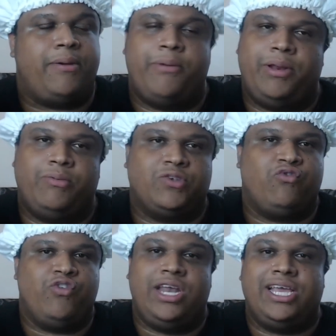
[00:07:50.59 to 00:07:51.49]
Everybody was
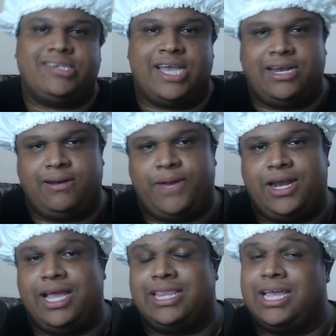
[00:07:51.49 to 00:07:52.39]
really excited about it.